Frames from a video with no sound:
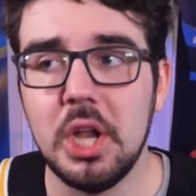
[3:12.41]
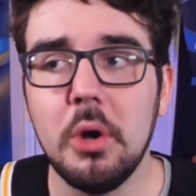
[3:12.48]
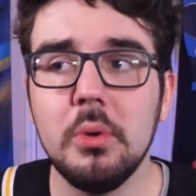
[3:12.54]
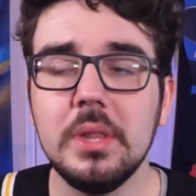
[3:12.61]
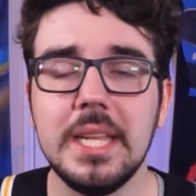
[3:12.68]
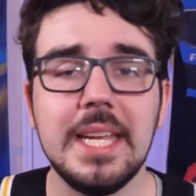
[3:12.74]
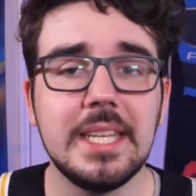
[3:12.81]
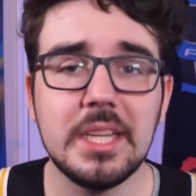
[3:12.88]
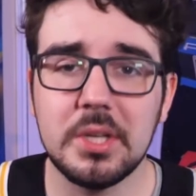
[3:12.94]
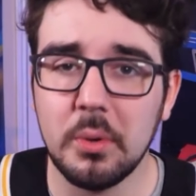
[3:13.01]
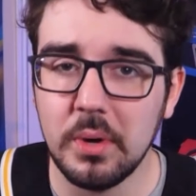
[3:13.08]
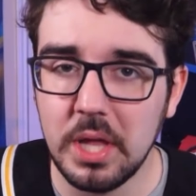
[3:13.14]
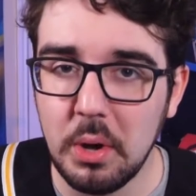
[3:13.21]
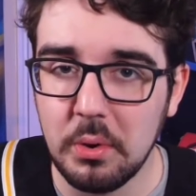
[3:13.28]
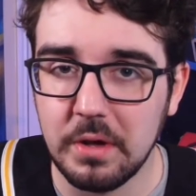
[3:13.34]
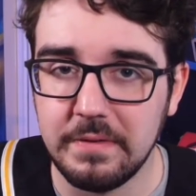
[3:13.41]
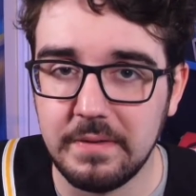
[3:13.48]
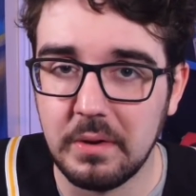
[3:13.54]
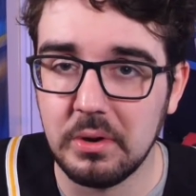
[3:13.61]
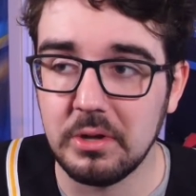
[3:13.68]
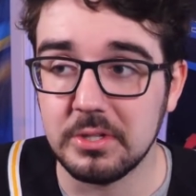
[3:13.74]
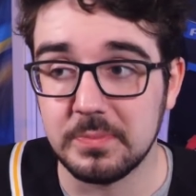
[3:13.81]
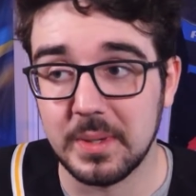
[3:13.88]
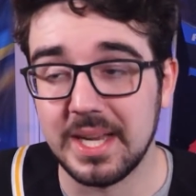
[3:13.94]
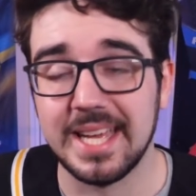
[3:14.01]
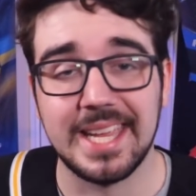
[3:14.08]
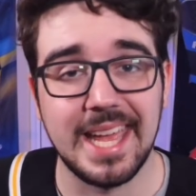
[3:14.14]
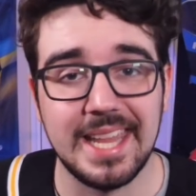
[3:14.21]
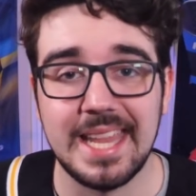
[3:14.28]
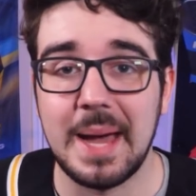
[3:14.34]
No leaked Toyota photos, but
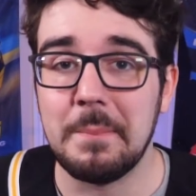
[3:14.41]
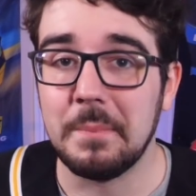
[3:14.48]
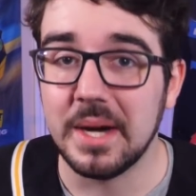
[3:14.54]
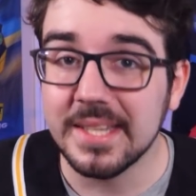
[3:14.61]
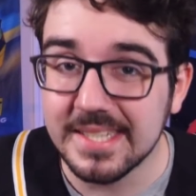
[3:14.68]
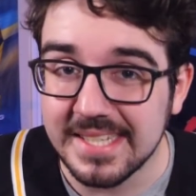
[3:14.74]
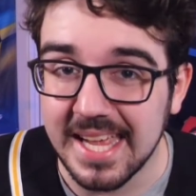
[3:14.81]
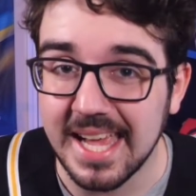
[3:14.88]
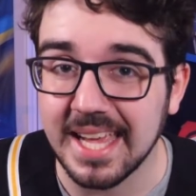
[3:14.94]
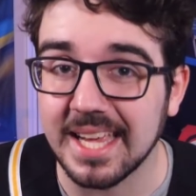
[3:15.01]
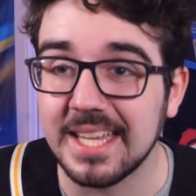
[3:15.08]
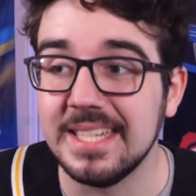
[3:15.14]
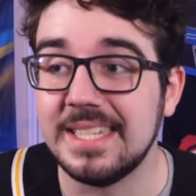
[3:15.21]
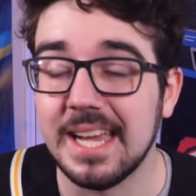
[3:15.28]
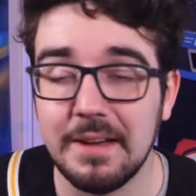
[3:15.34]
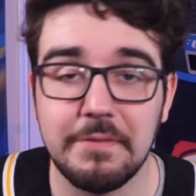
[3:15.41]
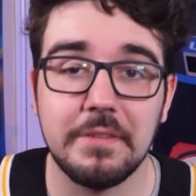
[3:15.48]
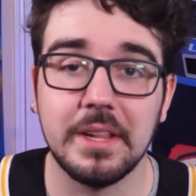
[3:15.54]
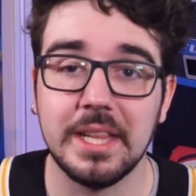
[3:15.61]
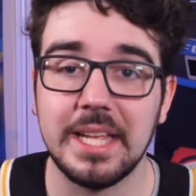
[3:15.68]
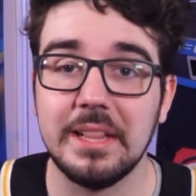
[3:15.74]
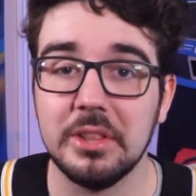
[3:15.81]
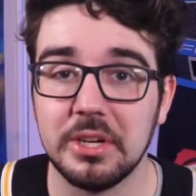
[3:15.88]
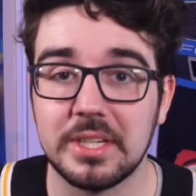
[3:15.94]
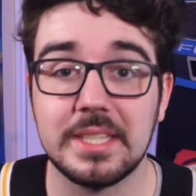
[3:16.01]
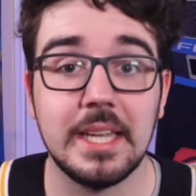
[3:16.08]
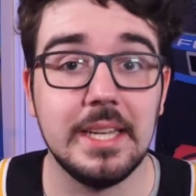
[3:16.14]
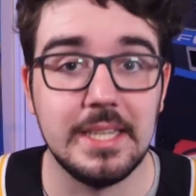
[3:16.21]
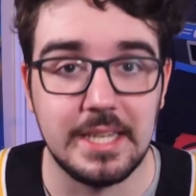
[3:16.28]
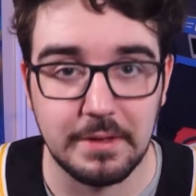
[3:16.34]
again, that Mustang definitely looks
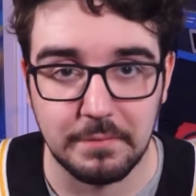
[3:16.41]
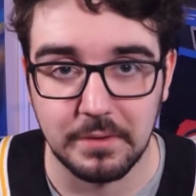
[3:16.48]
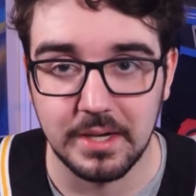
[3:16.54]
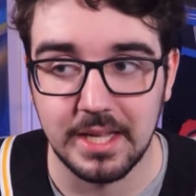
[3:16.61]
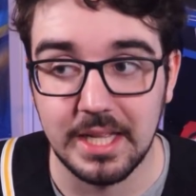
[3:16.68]
different.